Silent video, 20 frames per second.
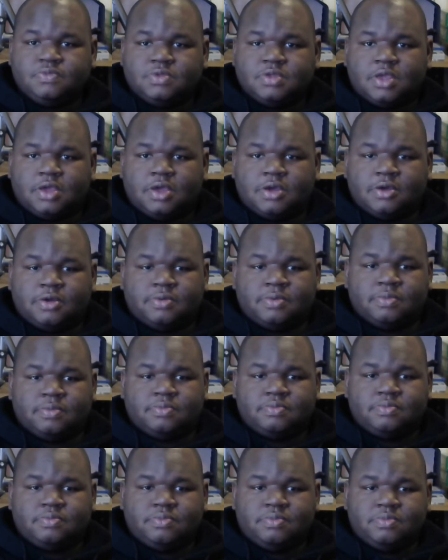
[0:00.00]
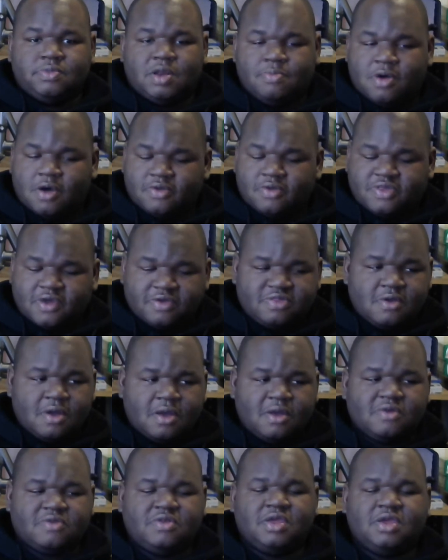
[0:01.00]
the
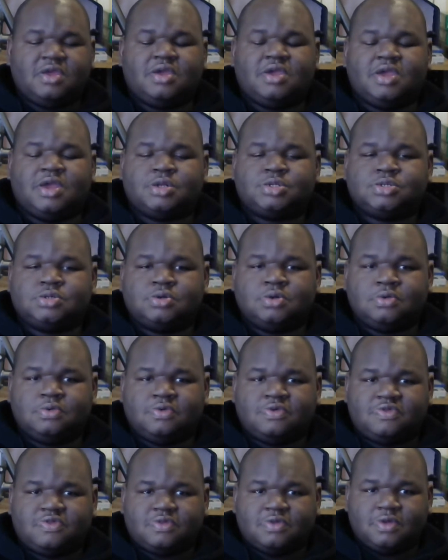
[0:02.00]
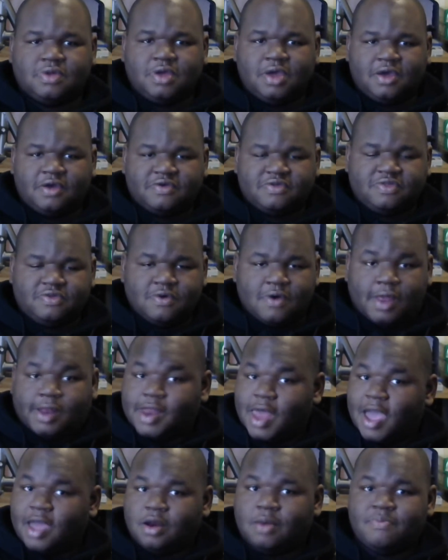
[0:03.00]
multi-stars did introduce us to a
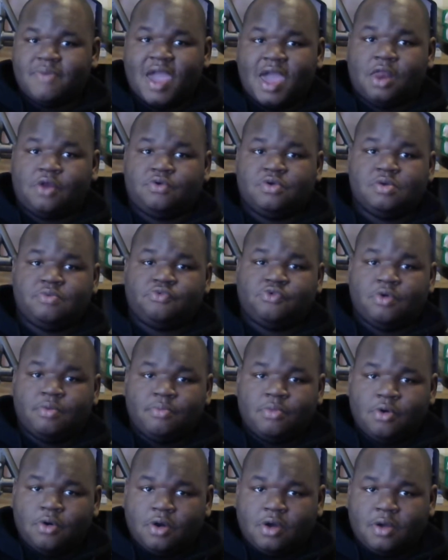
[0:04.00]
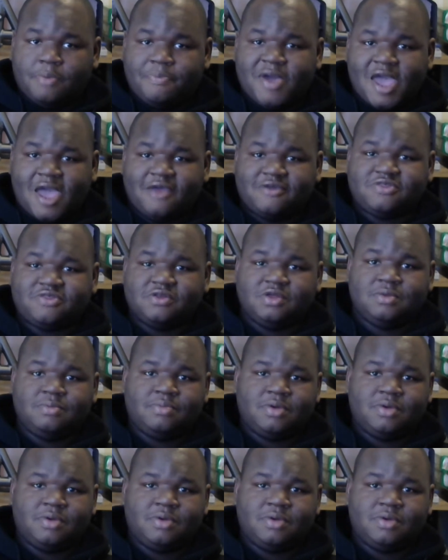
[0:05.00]
lighter battery with more capacity,